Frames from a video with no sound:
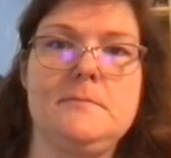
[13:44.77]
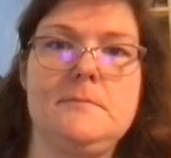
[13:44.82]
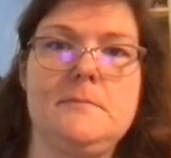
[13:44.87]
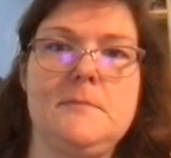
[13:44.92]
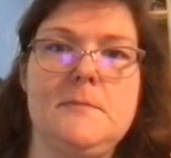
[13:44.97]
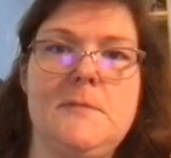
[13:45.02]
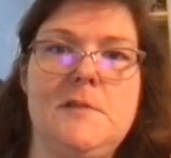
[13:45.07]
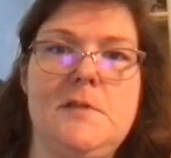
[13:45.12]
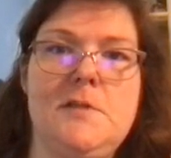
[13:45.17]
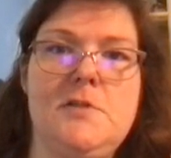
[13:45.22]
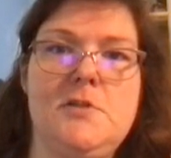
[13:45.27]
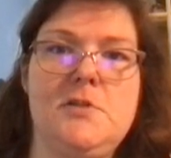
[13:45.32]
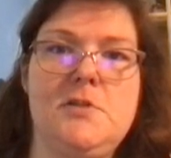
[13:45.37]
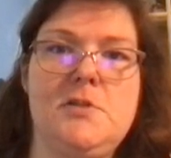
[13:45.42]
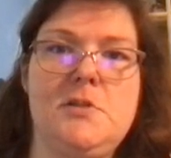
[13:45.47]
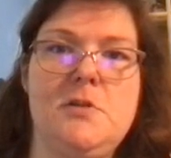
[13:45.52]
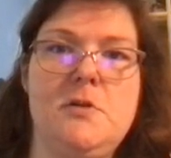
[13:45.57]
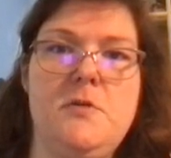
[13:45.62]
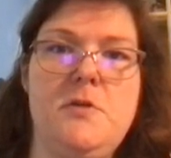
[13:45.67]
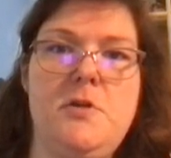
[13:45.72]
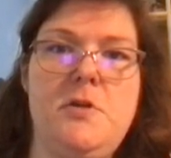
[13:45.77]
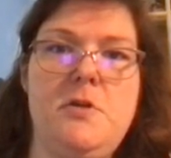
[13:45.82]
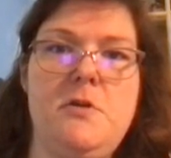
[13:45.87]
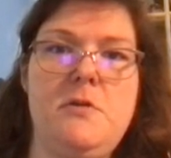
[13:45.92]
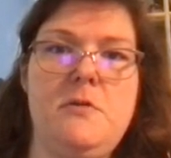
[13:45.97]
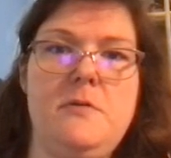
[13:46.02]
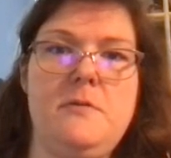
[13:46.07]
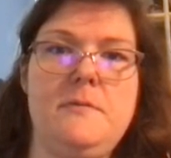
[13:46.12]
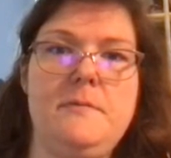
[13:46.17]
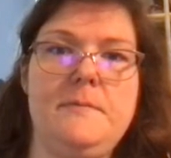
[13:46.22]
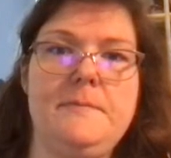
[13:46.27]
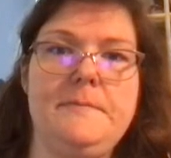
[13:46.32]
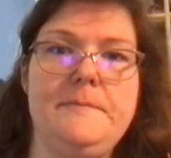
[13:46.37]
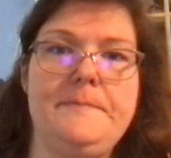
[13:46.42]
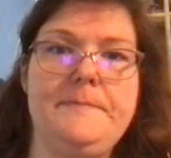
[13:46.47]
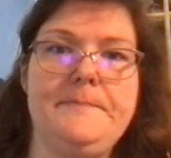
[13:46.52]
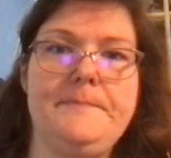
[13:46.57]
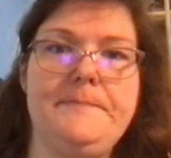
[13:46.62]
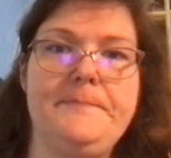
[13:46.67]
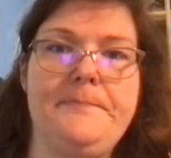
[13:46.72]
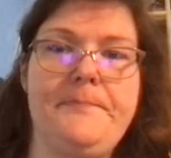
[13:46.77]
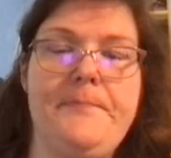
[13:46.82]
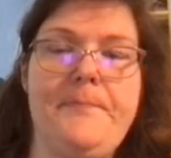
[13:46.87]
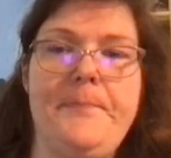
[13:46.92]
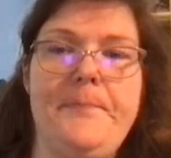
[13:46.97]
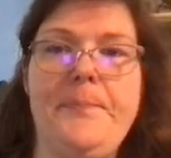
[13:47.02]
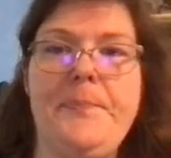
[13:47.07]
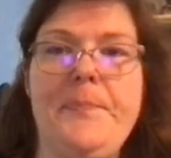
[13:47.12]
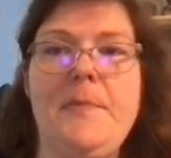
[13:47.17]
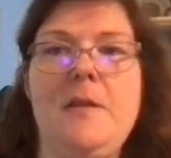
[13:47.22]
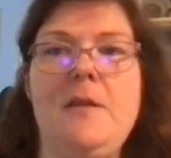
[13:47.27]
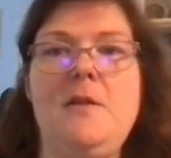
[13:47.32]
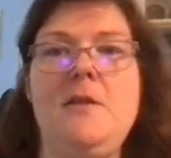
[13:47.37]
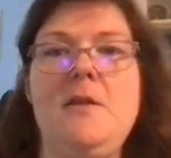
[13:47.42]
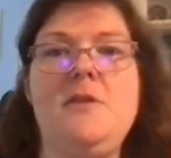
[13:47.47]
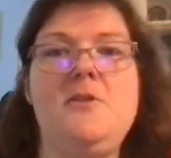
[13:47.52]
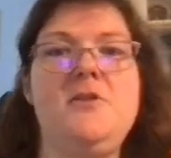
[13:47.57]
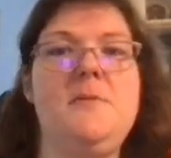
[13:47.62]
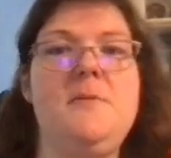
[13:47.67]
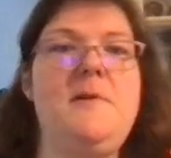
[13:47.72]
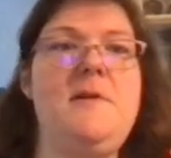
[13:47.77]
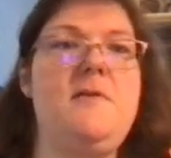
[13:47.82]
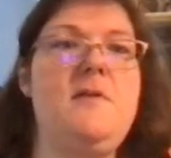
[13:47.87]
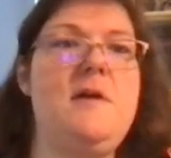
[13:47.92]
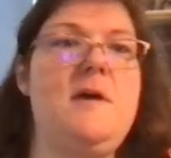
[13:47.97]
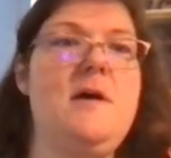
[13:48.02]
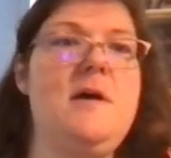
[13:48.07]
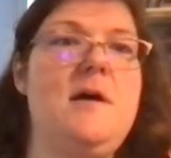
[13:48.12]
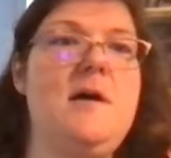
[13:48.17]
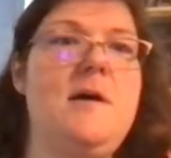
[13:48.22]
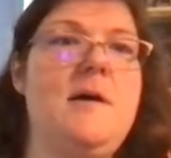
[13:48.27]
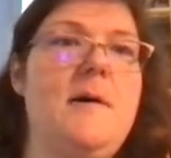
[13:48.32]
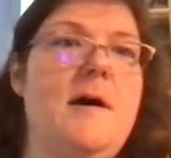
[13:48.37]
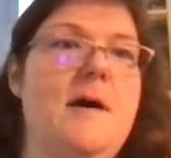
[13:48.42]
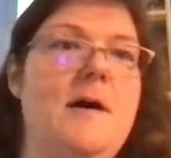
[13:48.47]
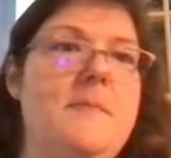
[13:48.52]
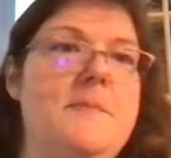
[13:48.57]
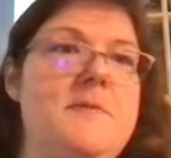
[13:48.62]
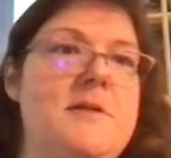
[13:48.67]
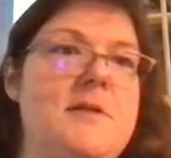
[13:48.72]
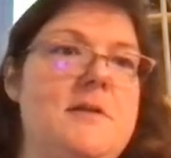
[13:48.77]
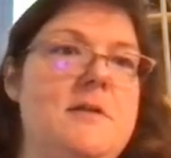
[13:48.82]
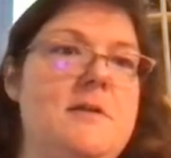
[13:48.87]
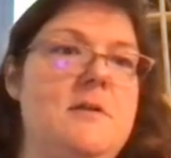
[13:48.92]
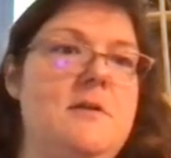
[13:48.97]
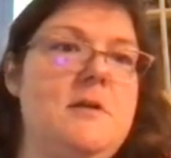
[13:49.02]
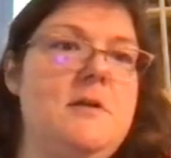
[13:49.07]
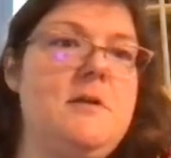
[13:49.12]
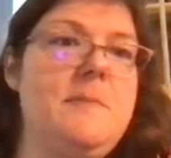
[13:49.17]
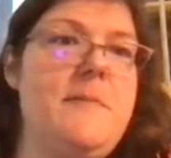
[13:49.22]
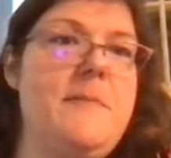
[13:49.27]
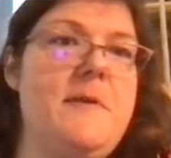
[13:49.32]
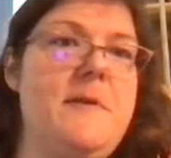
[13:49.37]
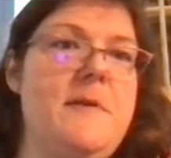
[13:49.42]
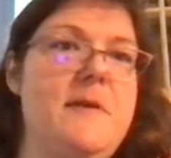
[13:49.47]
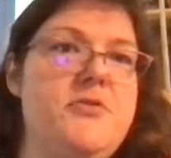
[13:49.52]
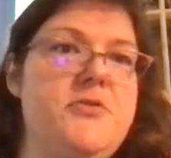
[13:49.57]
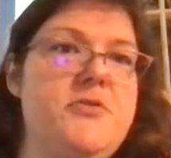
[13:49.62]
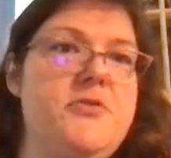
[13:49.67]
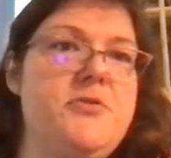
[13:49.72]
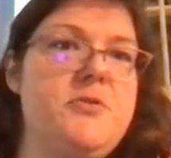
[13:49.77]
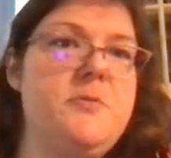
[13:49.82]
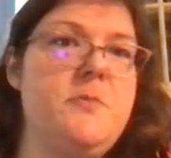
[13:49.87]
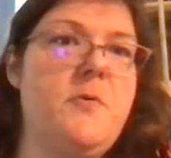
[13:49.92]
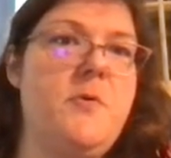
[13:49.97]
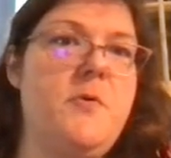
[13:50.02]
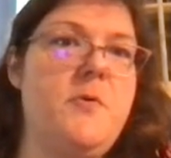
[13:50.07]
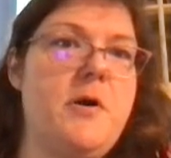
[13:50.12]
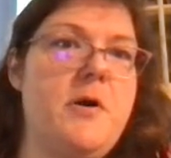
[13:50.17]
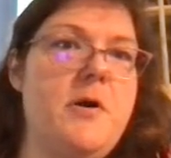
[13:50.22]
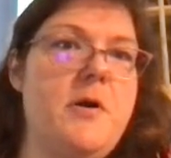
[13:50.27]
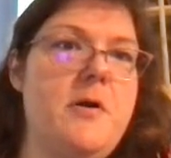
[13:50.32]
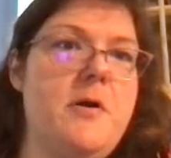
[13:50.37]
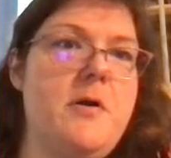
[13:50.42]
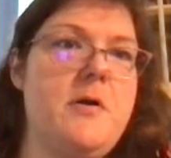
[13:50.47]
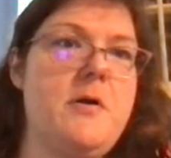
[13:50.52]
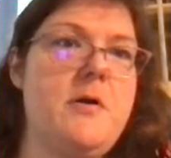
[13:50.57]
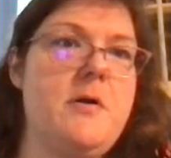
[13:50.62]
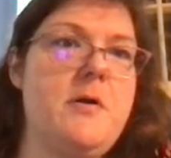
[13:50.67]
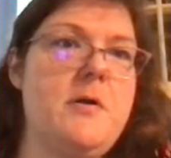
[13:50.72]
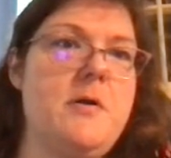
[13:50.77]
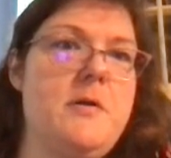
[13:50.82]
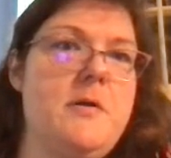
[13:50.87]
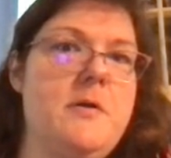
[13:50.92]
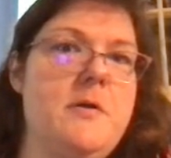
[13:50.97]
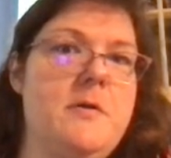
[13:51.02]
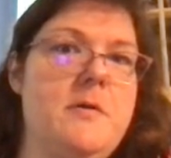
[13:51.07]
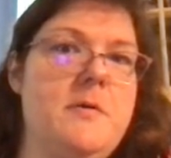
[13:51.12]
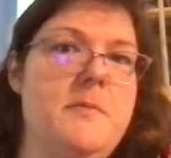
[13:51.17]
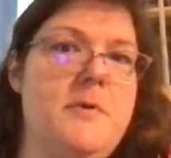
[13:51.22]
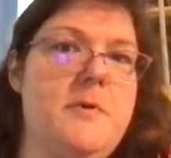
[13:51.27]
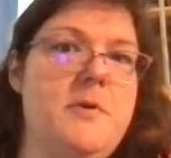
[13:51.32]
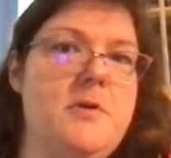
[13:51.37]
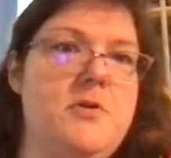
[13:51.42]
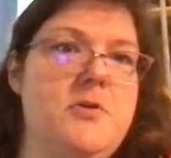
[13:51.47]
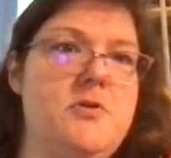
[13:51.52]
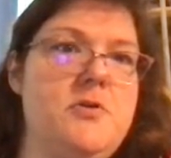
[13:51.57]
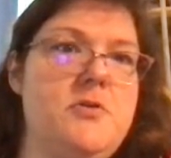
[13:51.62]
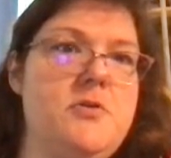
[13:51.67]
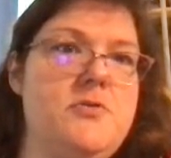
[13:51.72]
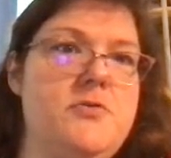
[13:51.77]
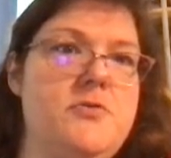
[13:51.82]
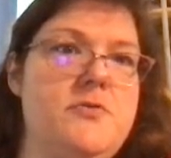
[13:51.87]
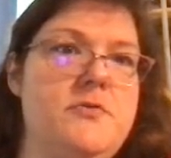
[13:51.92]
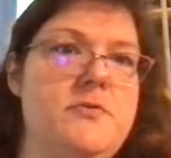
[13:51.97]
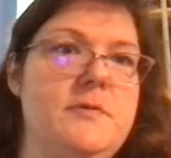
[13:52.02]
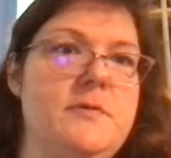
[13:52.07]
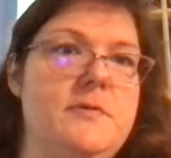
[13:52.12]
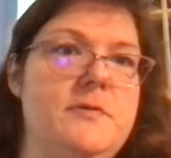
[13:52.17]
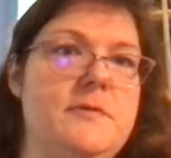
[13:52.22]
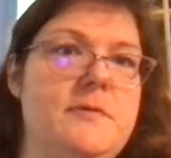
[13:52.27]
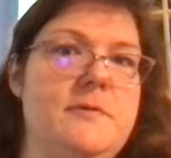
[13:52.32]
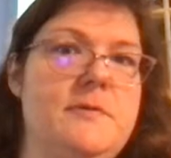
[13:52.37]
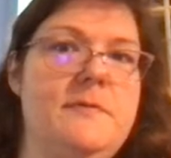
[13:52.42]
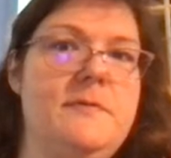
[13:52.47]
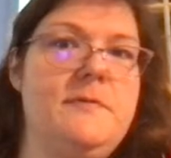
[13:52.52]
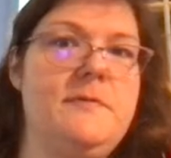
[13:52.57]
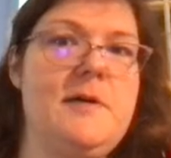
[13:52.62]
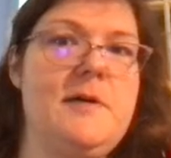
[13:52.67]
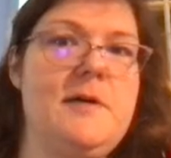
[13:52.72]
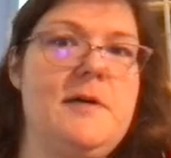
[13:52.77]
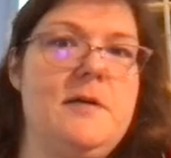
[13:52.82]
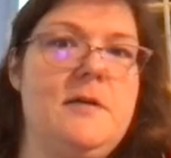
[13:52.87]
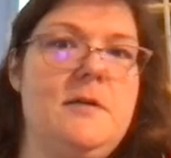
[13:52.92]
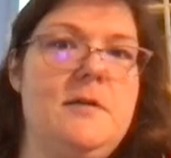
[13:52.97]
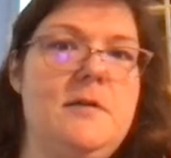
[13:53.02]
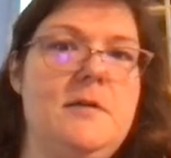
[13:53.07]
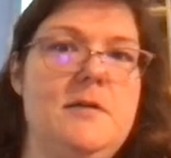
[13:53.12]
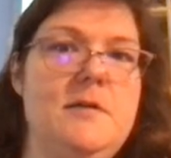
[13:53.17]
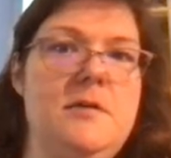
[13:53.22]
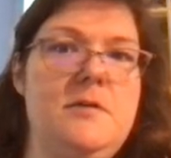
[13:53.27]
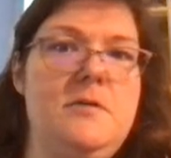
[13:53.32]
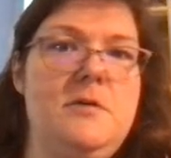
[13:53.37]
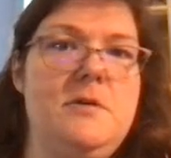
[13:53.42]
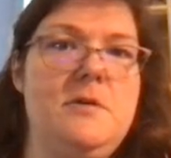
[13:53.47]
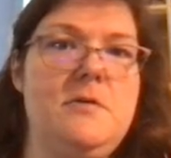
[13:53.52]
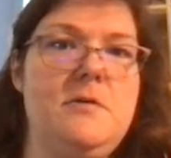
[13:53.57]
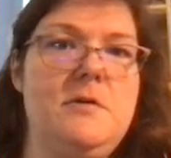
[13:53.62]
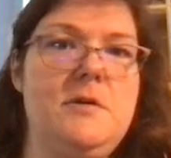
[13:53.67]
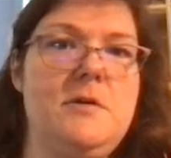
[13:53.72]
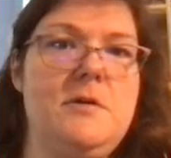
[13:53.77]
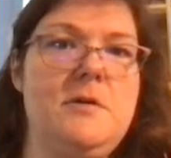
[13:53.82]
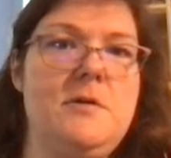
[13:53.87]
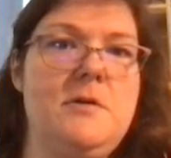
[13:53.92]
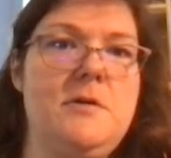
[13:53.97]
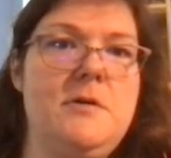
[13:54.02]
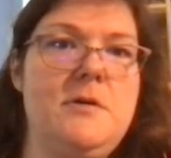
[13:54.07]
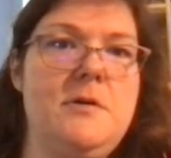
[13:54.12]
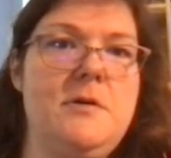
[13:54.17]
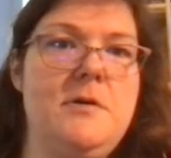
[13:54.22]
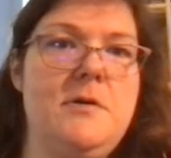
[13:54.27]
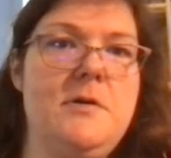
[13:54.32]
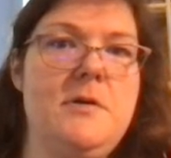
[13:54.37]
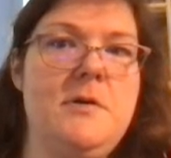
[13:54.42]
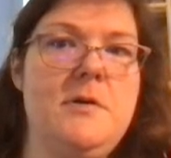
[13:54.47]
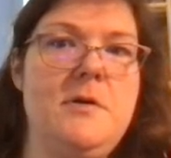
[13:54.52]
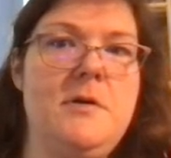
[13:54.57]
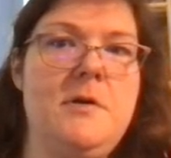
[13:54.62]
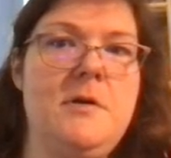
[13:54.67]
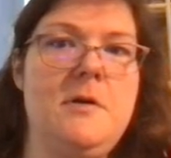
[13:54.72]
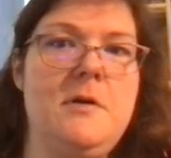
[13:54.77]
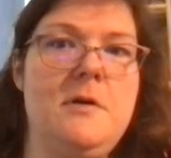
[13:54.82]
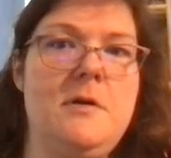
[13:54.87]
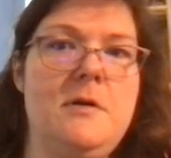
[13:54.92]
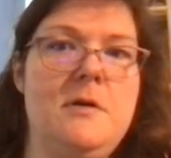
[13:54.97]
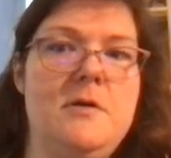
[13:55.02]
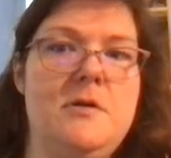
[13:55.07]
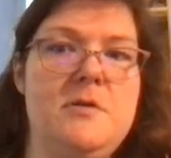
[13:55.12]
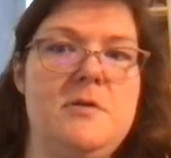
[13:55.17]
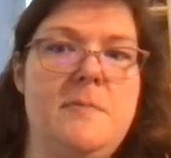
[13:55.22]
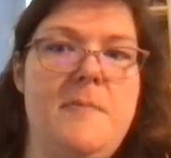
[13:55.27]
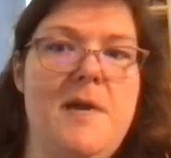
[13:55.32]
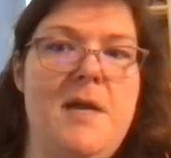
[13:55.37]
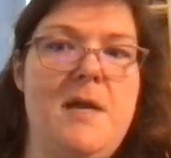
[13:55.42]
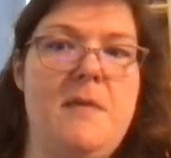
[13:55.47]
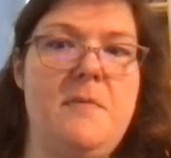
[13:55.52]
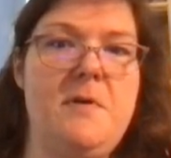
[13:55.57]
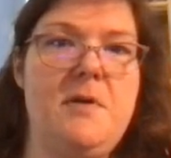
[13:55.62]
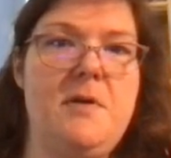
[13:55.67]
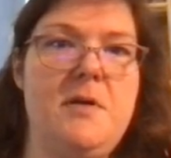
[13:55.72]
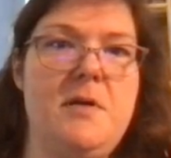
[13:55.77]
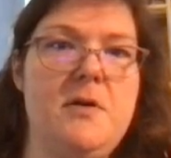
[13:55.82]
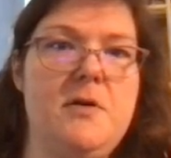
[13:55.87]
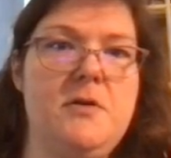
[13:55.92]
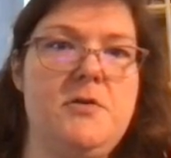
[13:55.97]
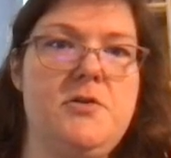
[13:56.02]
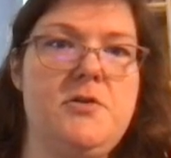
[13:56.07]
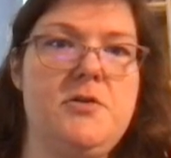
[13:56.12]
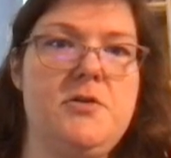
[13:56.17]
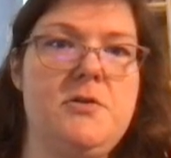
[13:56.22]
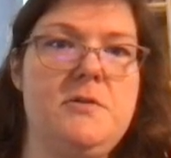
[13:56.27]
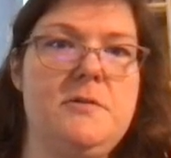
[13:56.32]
That is just so cute. And this could be the opt-in. You can maybe insert some more pictures from file. Then you go to the baby carriage.